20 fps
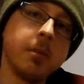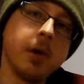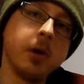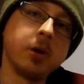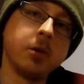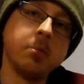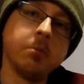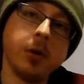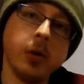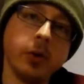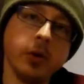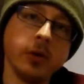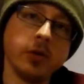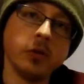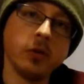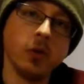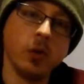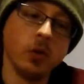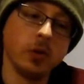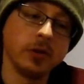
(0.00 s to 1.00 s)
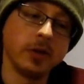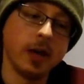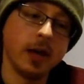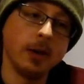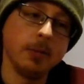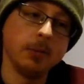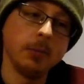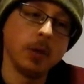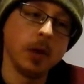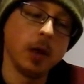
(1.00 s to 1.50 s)
about components the whole time,
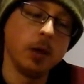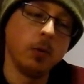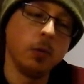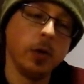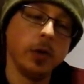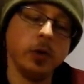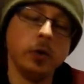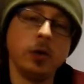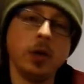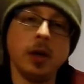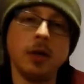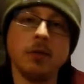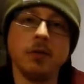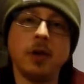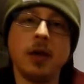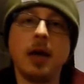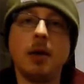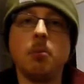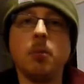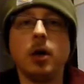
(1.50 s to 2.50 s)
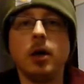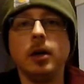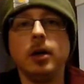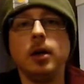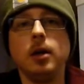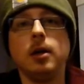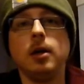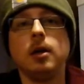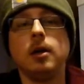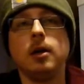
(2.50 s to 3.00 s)
and what you get for that
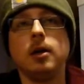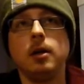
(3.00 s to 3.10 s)
money